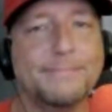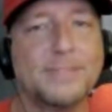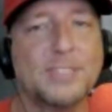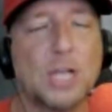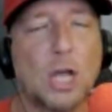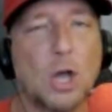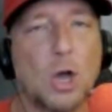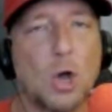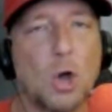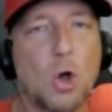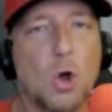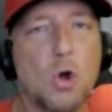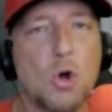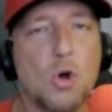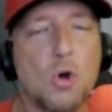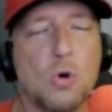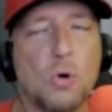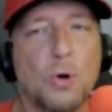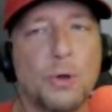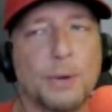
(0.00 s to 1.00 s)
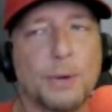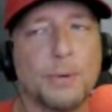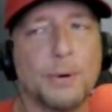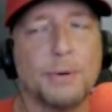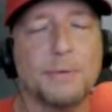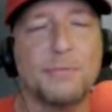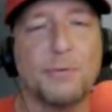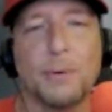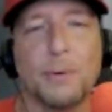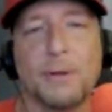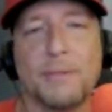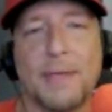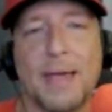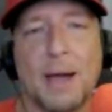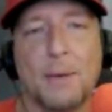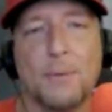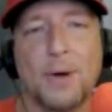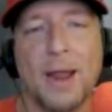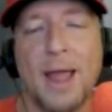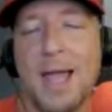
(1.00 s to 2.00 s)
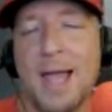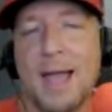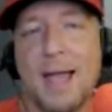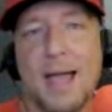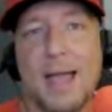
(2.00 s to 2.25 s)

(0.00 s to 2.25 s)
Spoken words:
So who are you rooting for in that one?